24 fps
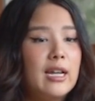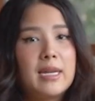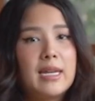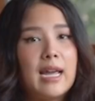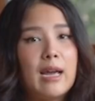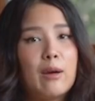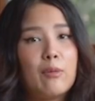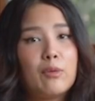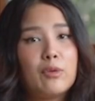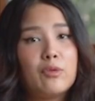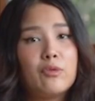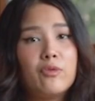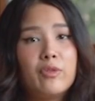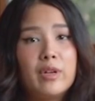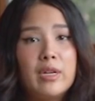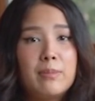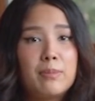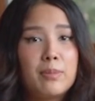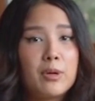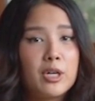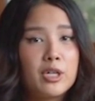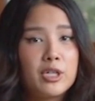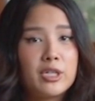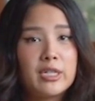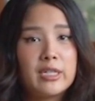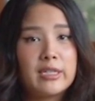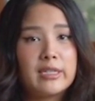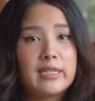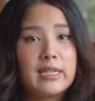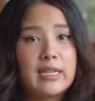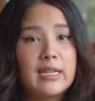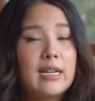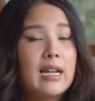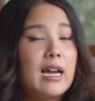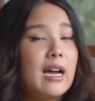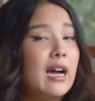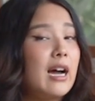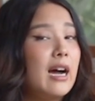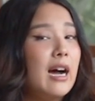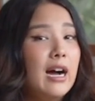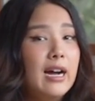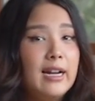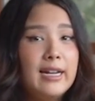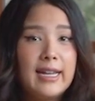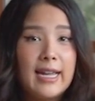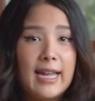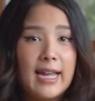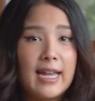I would repurchase it
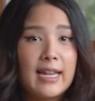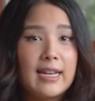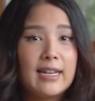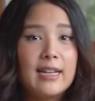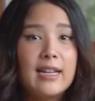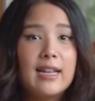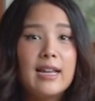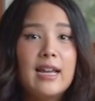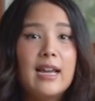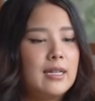again.